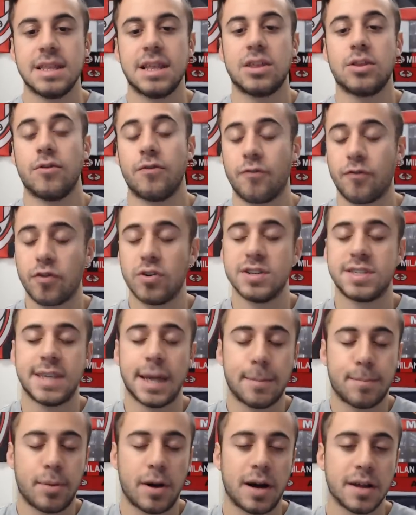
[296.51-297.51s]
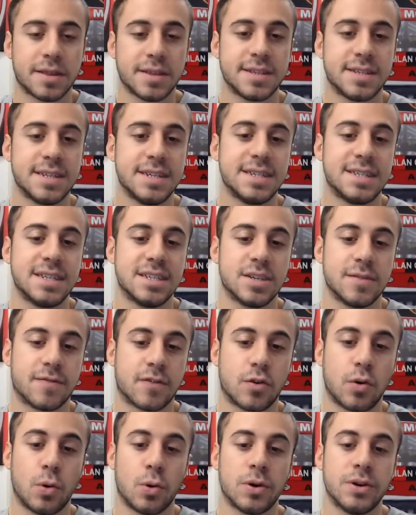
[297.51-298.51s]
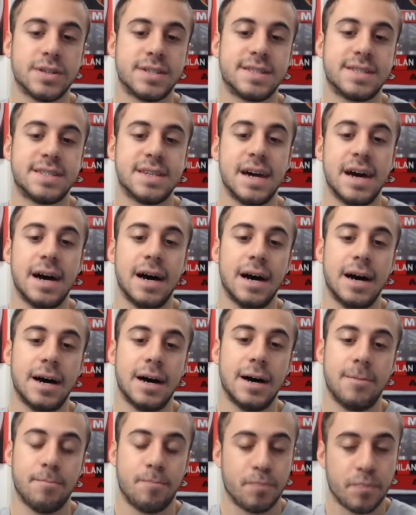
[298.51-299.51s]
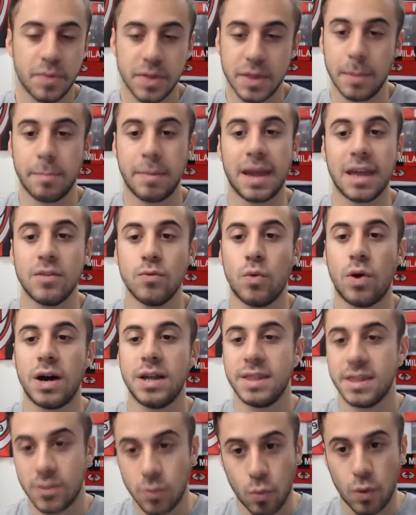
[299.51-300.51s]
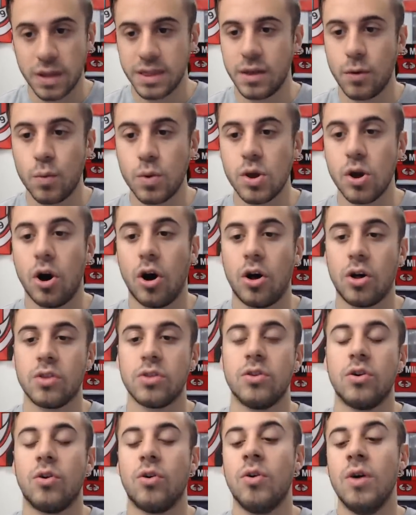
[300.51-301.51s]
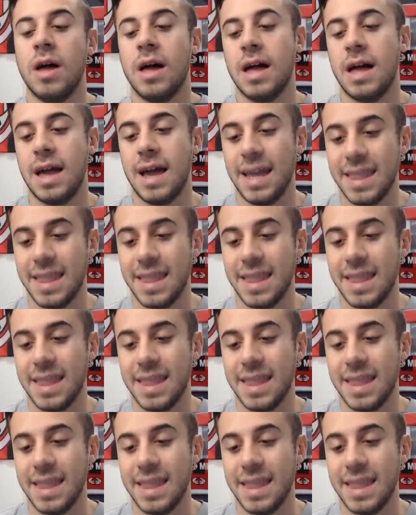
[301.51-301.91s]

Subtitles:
Now, the first hypothesis is, of course, the main one, the one that we all know, and